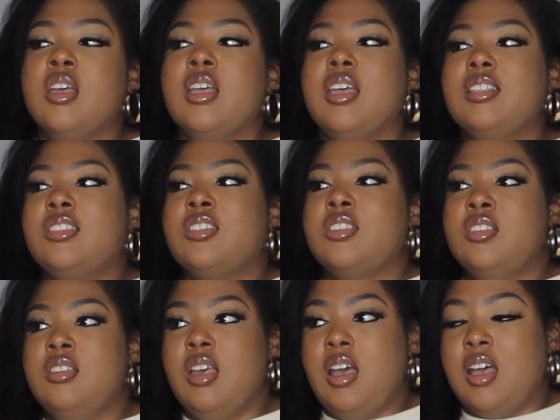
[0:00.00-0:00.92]
It's
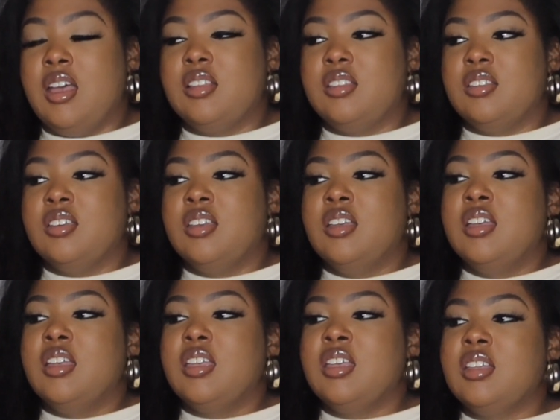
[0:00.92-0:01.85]
not.
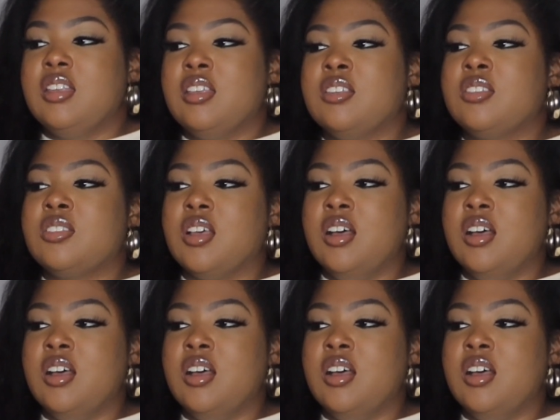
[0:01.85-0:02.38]
It is